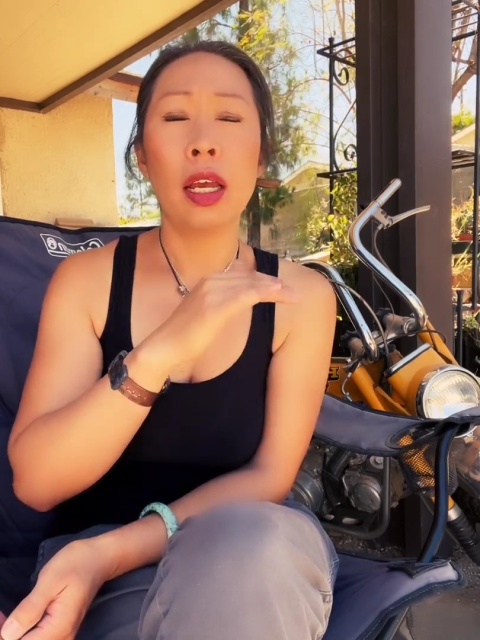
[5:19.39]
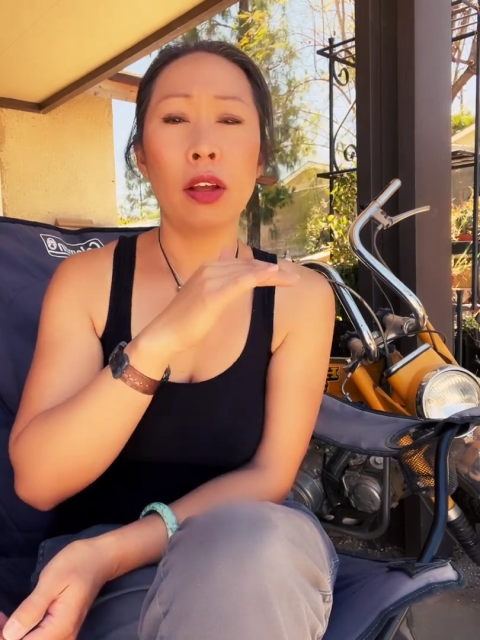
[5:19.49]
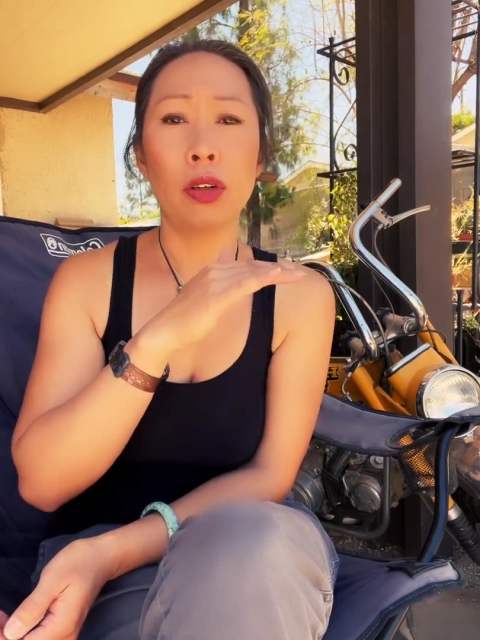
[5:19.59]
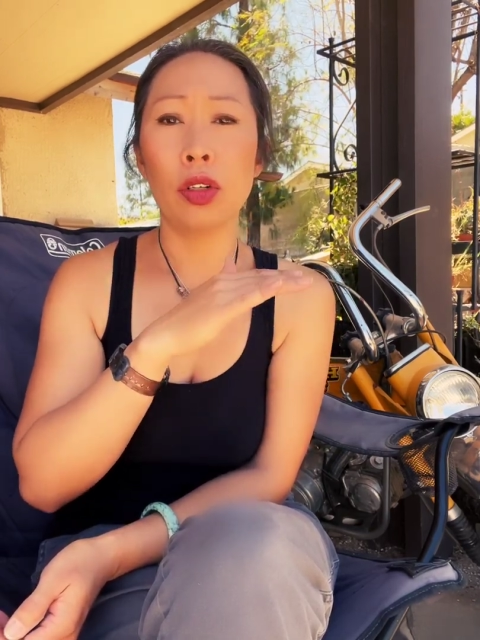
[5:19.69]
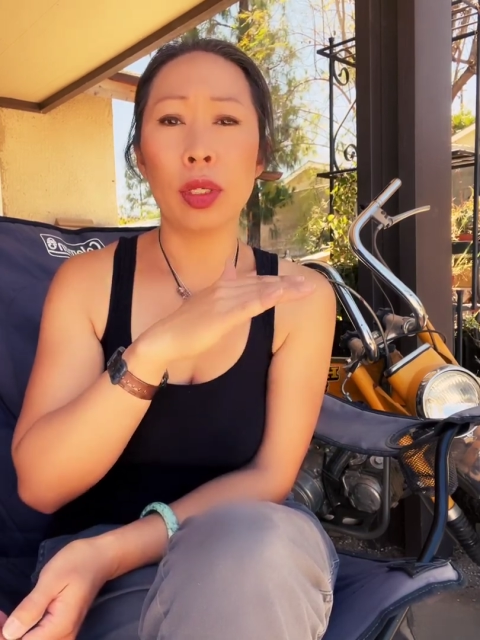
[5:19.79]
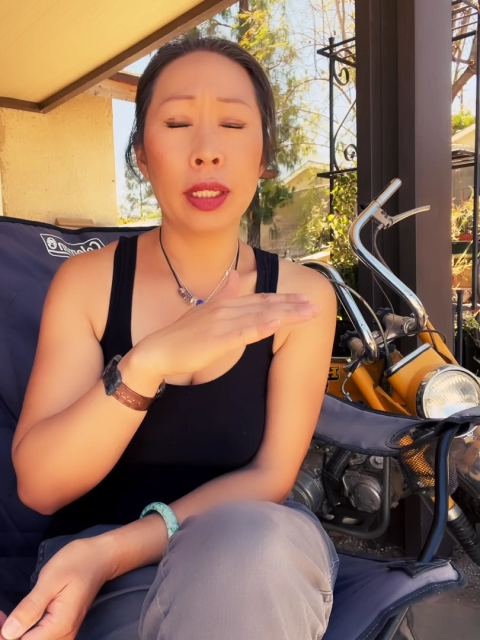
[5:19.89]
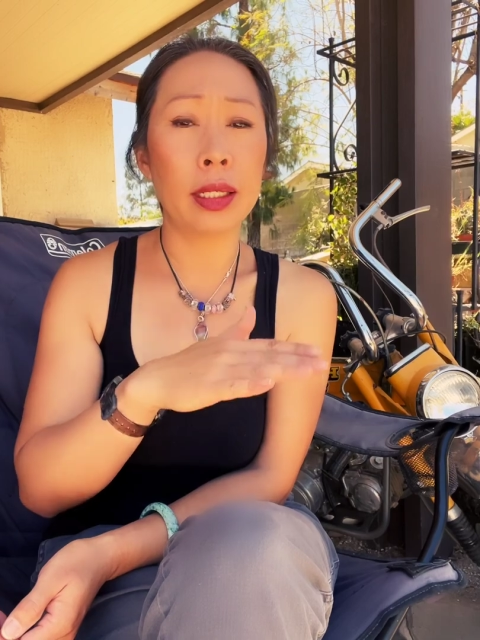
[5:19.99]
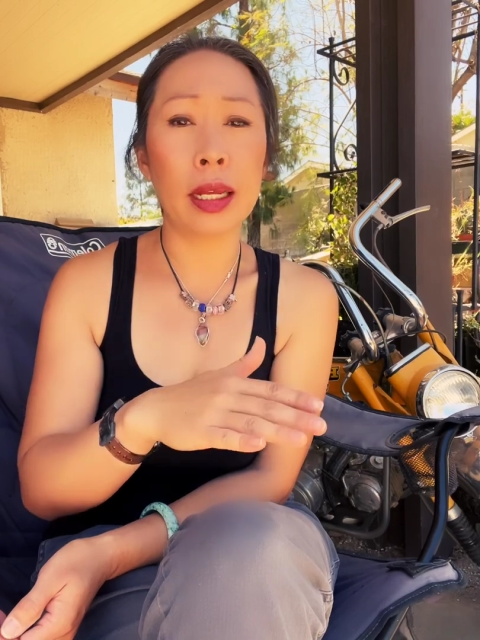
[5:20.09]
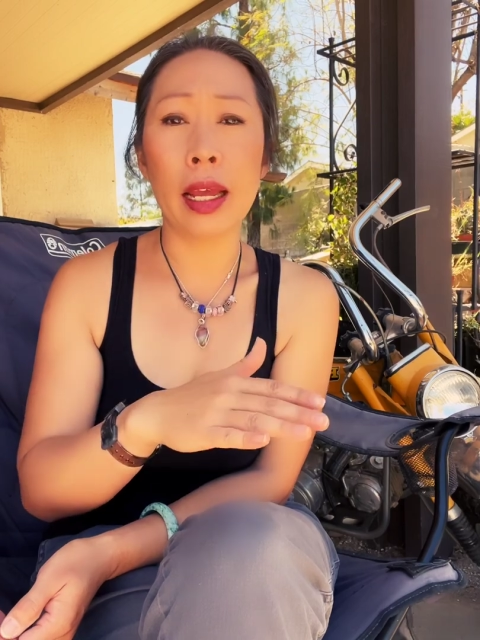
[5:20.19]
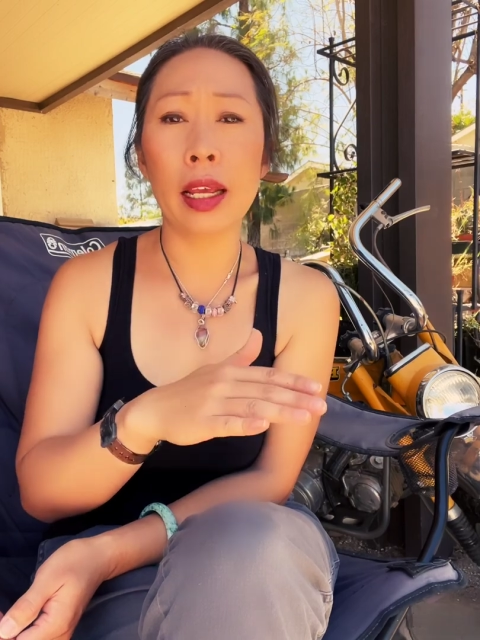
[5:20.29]
It'll do a
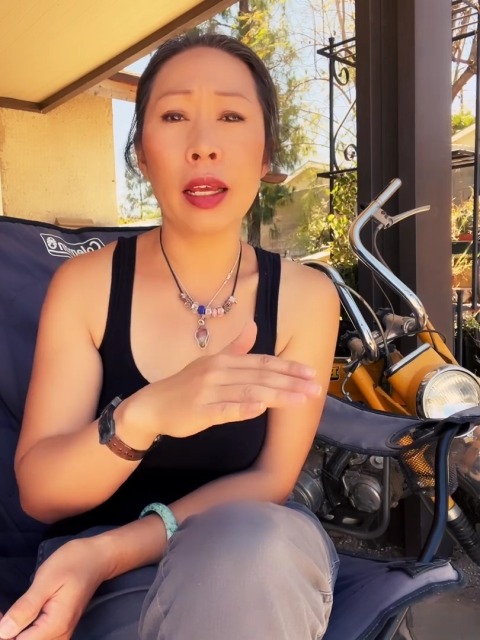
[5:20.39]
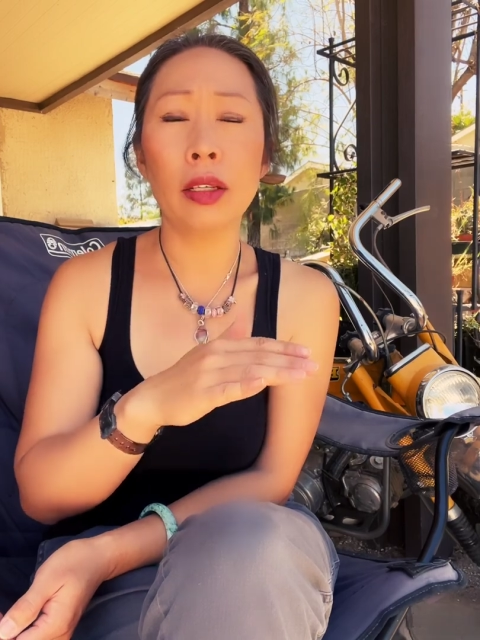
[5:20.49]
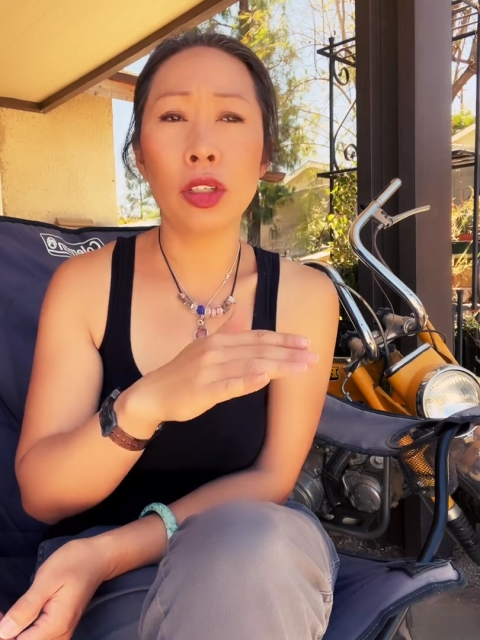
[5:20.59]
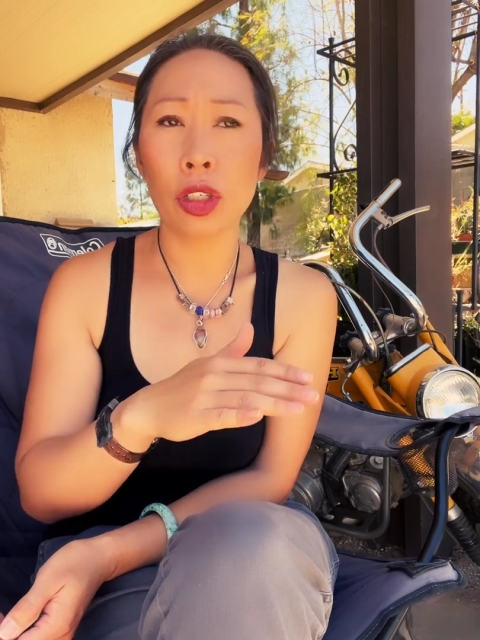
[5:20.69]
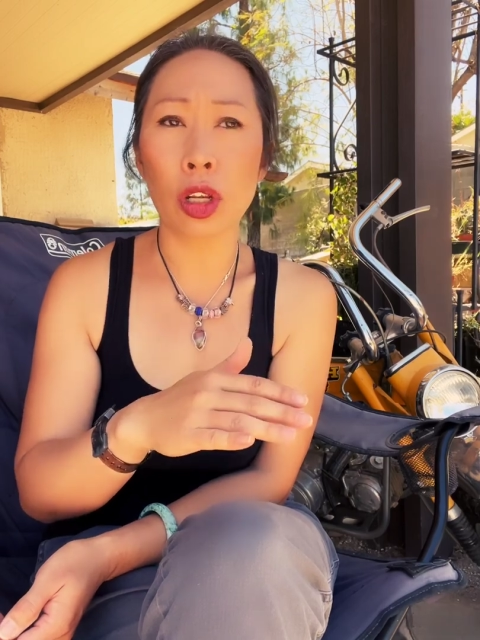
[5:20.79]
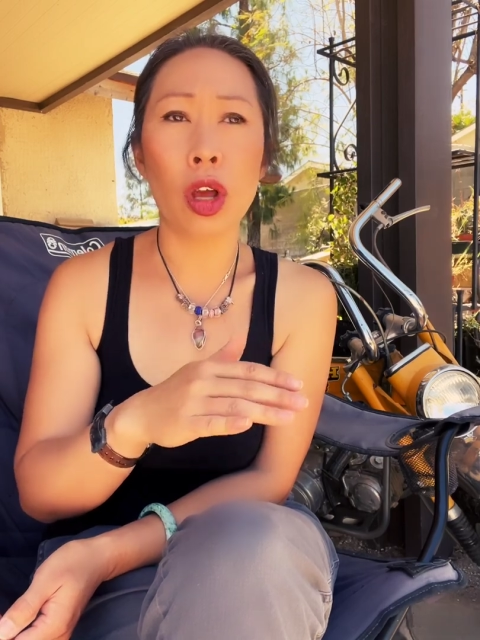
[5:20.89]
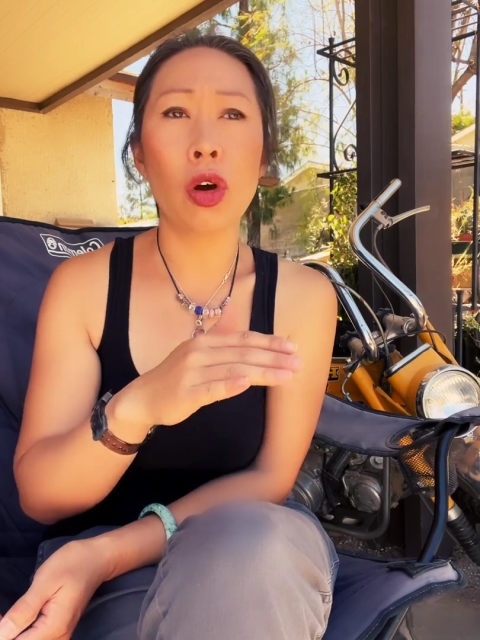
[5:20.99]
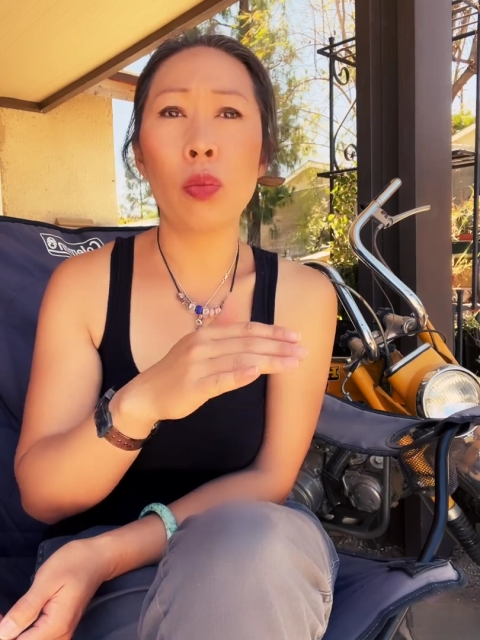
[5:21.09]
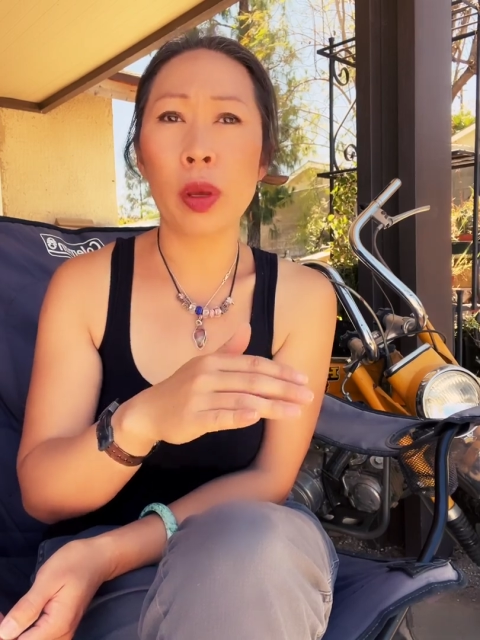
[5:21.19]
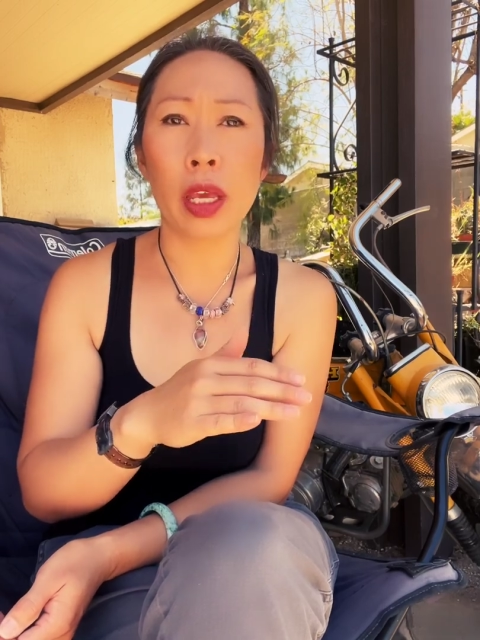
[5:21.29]
steady,
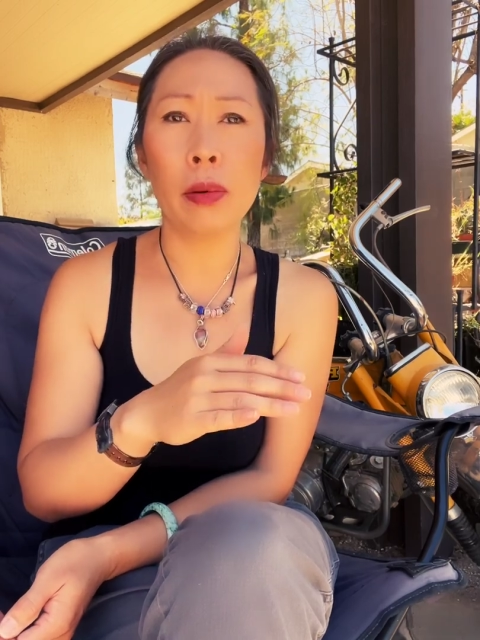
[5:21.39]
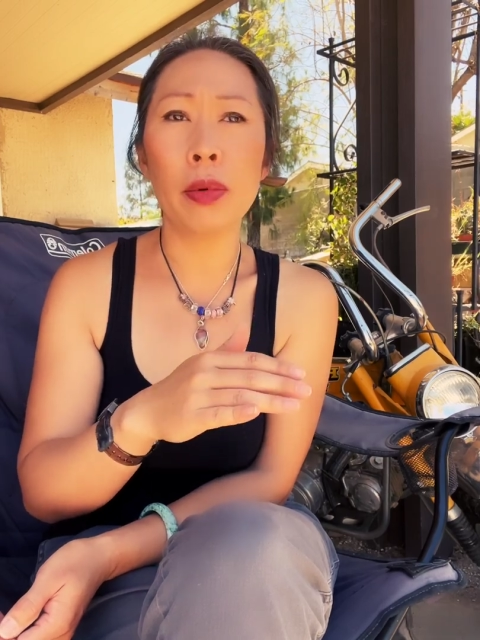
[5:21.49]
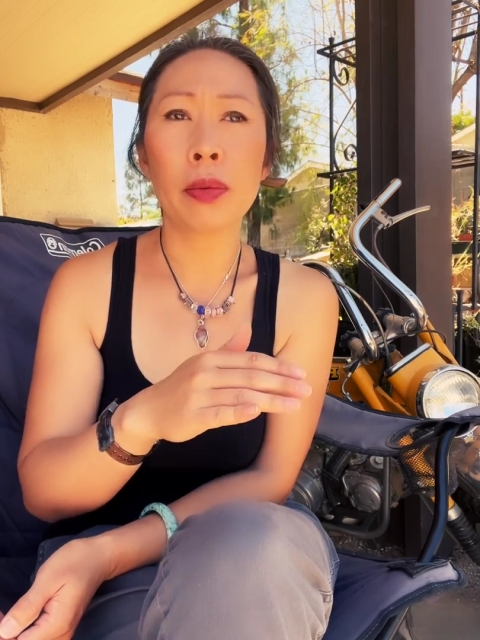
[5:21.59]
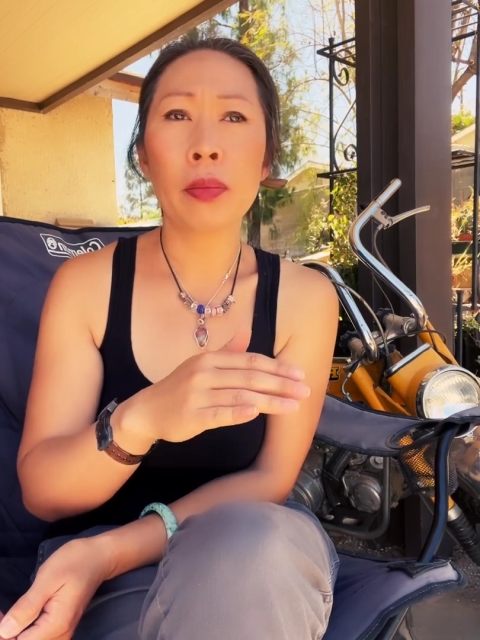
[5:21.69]
slow beep,